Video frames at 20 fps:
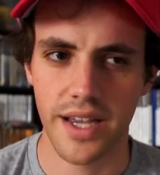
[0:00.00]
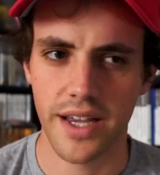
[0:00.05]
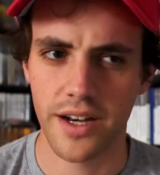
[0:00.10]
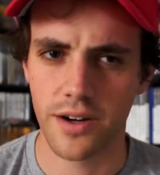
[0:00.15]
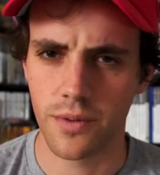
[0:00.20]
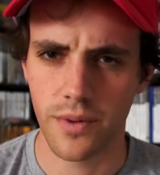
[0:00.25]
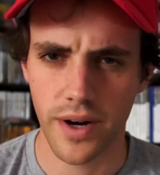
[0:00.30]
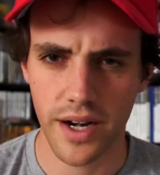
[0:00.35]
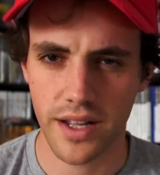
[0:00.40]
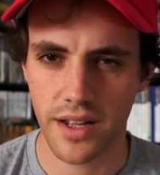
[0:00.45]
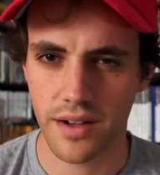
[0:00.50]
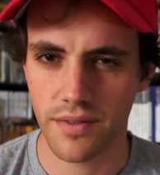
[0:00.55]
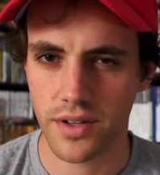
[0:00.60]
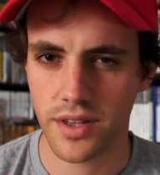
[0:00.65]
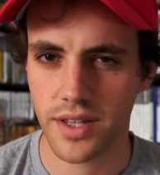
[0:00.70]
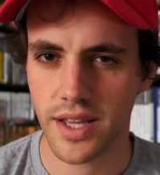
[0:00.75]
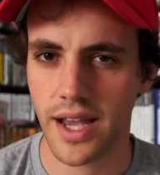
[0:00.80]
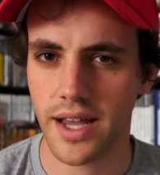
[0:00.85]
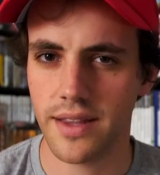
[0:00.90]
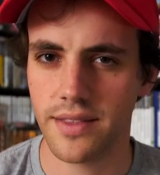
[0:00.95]
And already I've
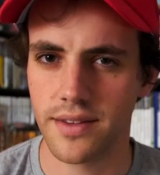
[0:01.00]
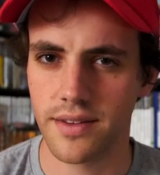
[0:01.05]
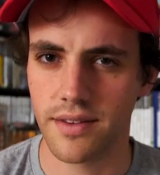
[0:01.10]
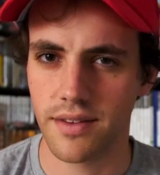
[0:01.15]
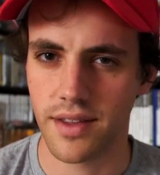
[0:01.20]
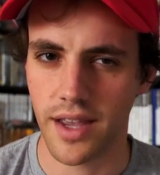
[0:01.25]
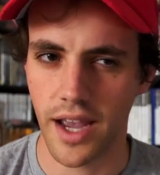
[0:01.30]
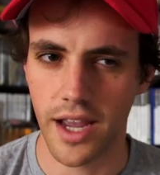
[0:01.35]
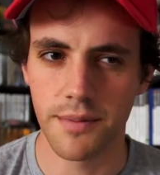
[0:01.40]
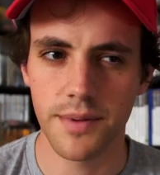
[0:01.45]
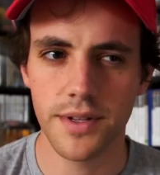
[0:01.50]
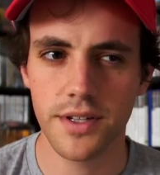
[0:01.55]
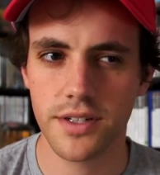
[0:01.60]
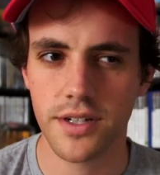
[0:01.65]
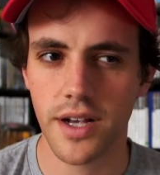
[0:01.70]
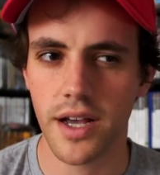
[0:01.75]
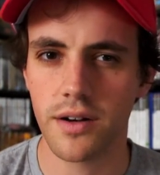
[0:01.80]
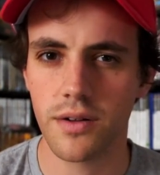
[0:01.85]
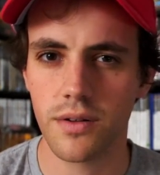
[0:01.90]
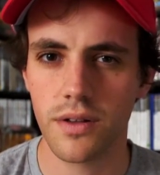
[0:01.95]
only had this gaming
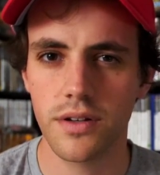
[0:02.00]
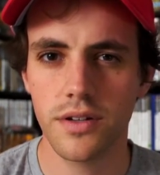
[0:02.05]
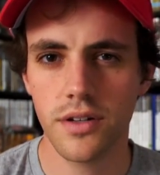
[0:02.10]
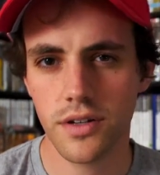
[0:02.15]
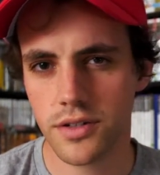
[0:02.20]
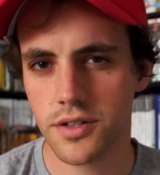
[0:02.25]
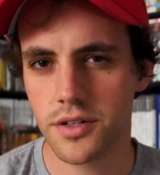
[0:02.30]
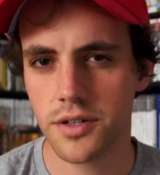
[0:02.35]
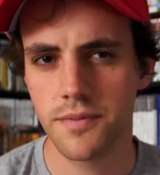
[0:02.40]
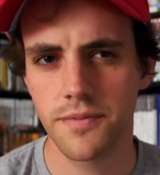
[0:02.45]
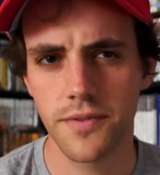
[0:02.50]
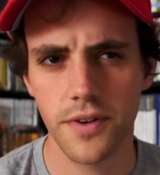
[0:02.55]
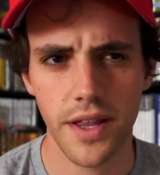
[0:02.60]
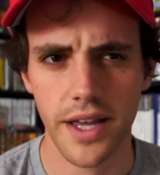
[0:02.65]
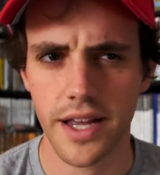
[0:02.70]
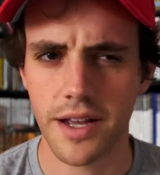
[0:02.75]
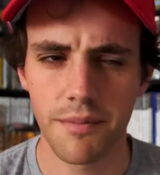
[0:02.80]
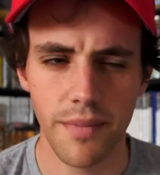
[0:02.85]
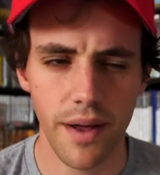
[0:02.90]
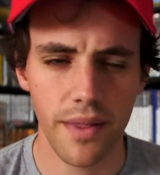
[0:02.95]
channel on YouTube for
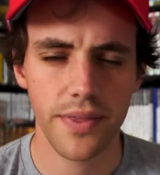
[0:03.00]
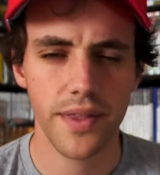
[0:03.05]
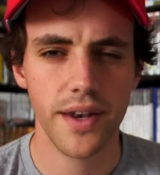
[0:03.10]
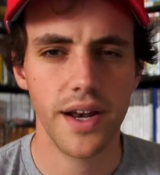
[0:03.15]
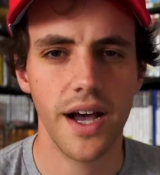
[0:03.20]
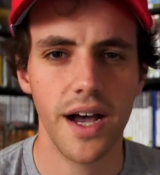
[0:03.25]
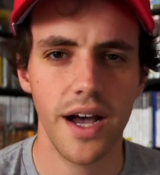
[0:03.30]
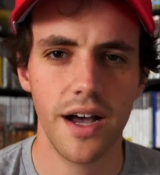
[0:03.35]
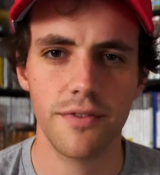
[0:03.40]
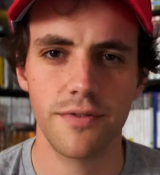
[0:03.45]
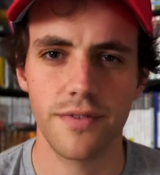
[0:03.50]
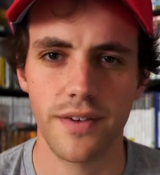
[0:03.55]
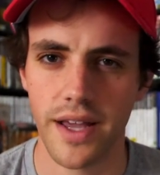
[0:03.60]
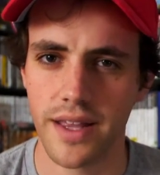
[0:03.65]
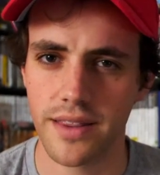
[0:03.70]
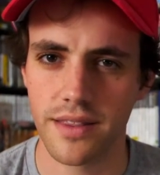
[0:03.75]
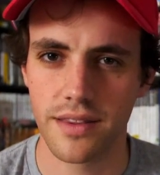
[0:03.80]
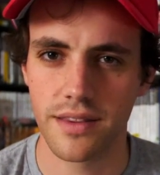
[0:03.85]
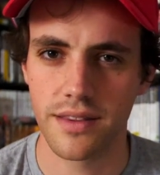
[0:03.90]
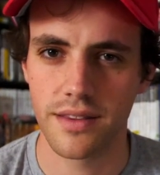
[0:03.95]
like a month and a half,
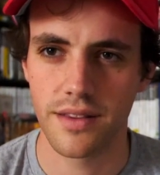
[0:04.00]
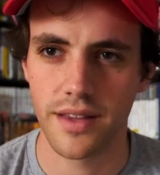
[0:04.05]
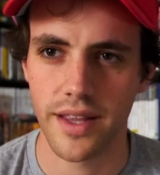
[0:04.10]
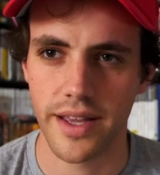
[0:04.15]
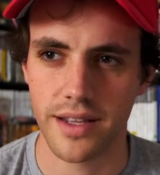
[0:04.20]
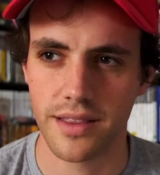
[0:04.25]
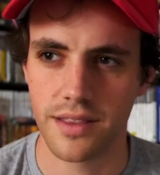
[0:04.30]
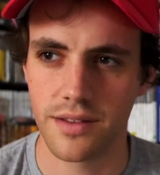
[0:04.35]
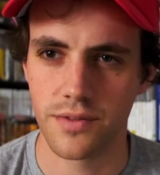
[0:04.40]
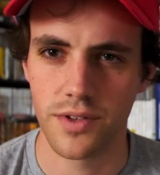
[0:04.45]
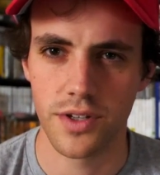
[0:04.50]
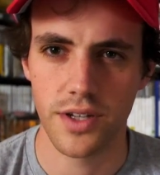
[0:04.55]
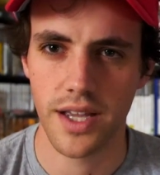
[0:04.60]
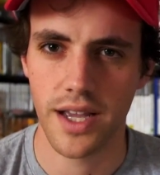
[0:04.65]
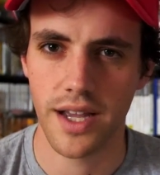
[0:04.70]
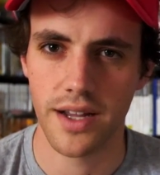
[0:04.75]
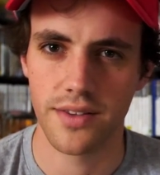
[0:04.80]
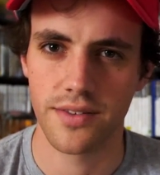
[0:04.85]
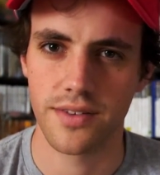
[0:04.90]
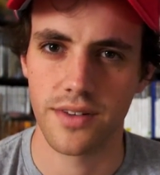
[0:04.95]
and like the view
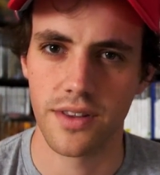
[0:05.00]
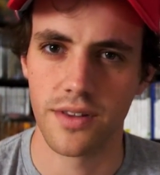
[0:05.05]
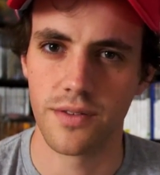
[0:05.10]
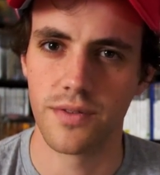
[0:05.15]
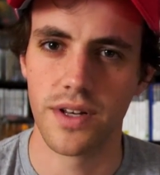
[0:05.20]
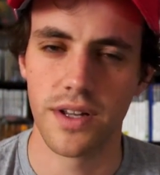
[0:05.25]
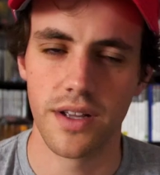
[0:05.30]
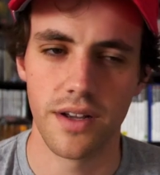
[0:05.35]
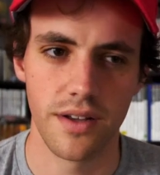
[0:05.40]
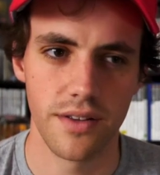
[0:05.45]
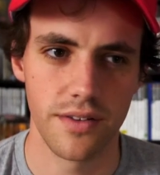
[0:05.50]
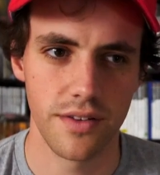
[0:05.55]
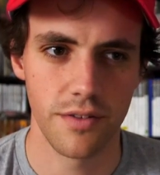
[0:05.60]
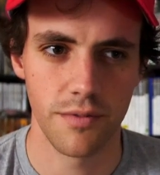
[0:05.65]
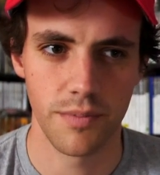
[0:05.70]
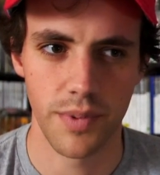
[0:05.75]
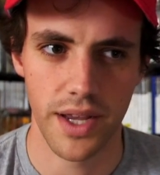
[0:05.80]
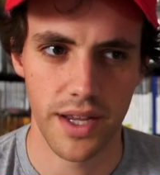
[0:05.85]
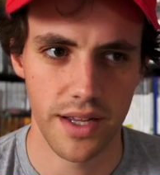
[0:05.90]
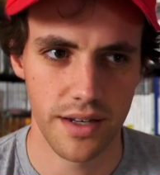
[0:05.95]
counts on the videos
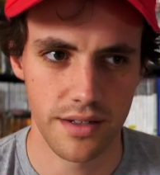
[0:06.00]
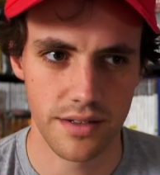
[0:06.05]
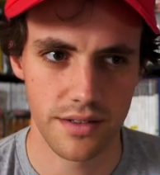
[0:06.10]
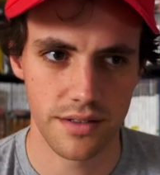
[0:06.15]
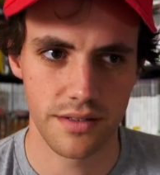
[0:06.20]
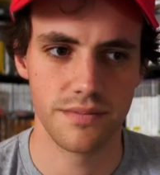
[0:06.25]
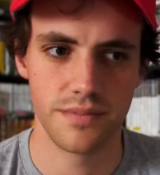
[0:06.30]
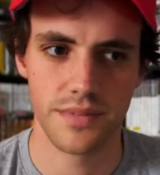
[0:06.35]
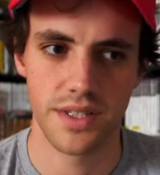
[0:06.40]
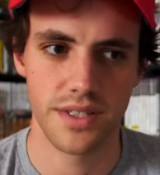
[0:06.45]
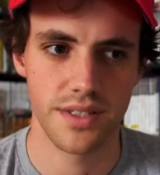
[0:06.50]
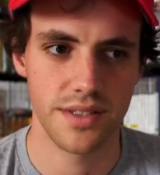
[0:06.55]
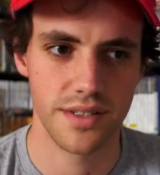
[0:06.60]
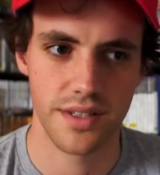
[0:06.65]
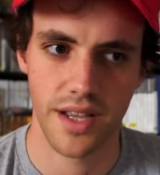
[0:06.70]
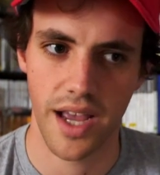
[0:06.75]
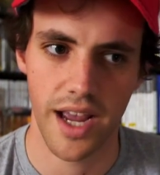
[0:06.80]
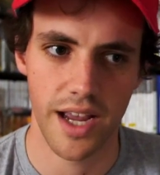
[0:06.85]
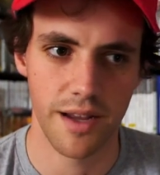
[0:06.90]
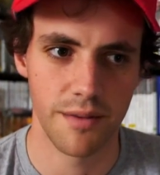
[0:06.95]
have been the
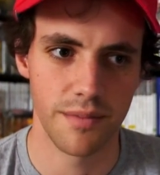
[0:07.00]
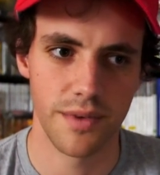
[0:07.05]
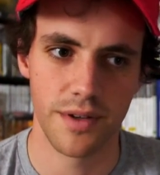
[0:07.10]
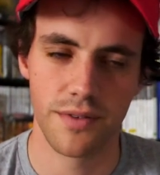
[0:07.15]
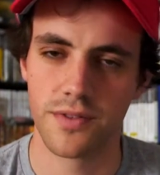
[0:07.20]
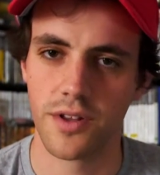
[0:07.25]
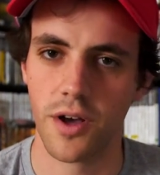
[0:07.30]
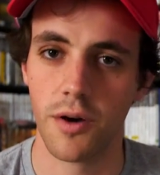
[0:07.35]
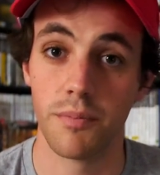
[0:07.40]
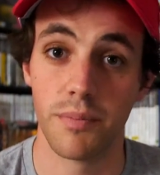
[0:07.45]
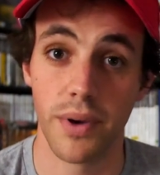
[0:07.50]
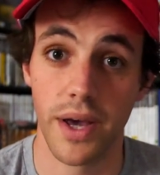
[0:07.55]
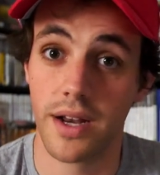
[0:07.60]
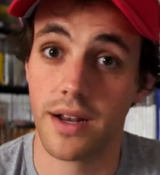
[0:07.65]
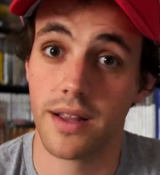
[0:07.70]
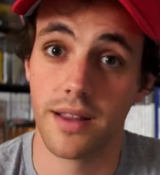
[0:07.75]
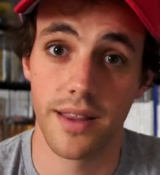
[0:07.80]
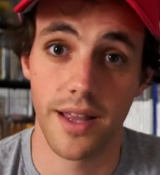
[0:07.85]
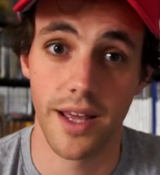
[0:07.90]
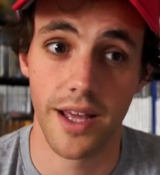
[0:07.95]
same, if not
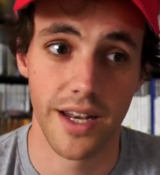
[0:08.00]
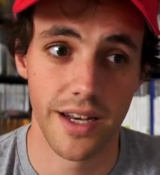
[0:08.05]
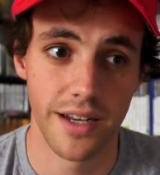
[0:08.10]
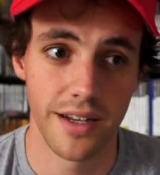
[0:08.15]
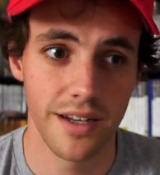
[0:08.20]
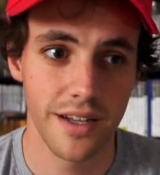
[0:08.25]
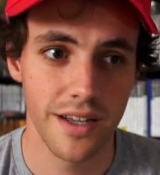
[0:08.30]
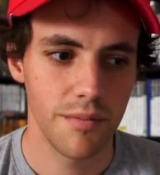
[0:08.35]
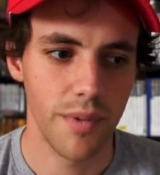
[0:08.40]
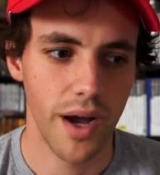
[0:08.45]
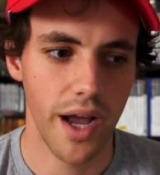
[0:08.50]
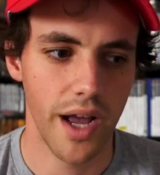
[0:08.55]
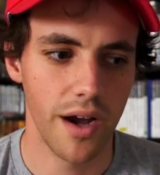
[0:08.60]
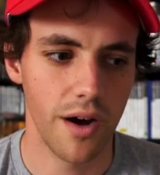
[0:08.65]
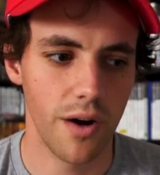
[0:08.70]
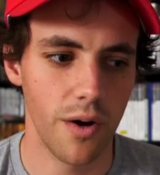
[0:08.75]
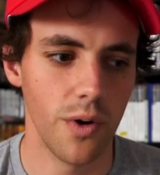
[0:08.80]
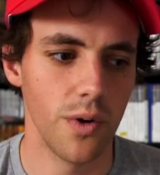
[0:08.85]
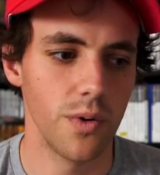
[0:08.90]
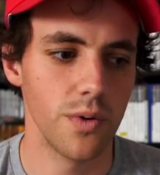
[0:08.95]
better, than my
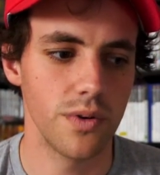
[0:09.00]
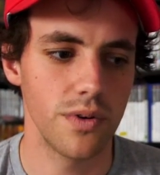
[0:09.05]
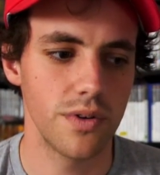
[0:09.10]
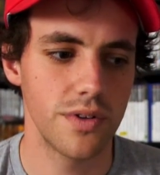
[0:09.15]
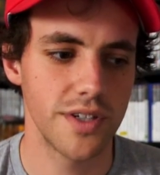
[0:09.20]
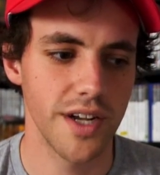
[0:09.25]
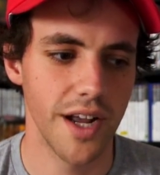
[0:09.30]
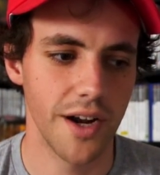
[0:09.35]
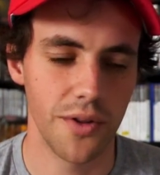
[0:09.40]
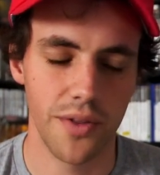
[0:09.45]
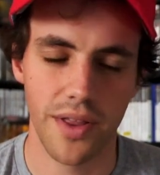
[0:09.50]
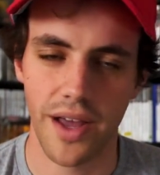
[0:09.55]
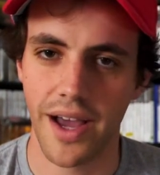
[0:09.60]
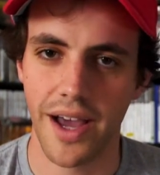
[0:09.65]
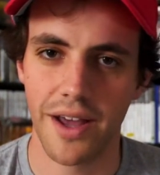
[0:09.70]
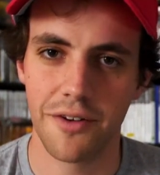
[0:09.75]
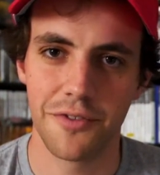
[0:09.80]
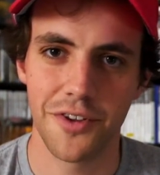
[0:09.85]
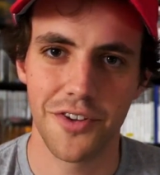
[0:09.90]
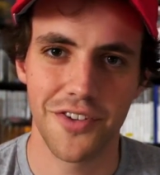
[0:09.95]
old channel that I
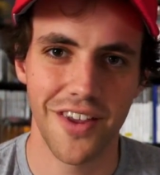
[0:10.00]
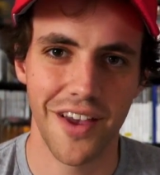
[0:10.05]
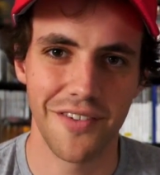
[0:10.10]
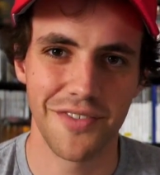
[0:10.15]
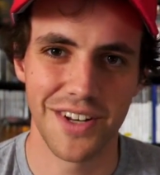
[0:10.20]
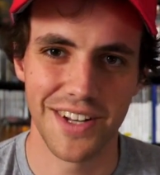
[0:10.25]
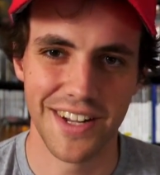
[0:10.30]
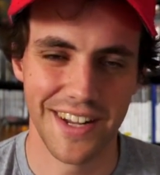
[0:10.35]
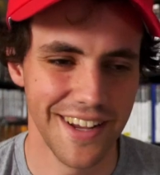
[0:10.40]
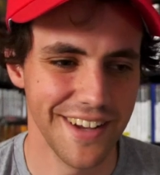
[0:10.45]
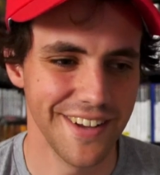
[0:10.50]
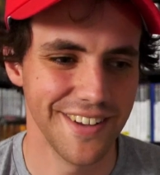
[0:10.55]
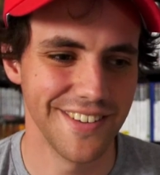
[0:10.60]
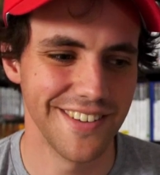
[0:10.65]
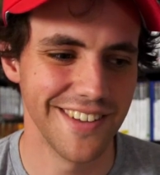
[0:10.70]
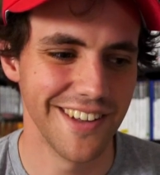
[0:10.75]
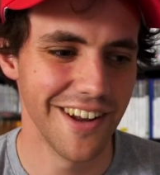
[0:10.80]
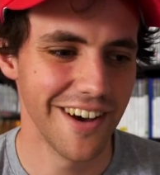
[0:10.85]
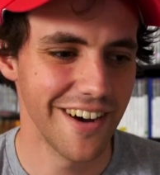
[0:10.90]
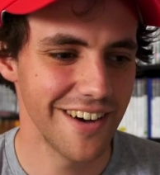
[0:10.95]
had for 7 years,
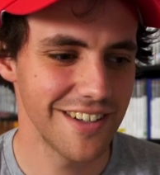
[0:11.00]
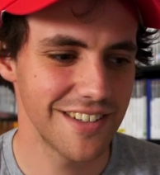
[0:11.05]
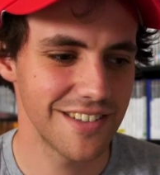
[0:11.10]
you know?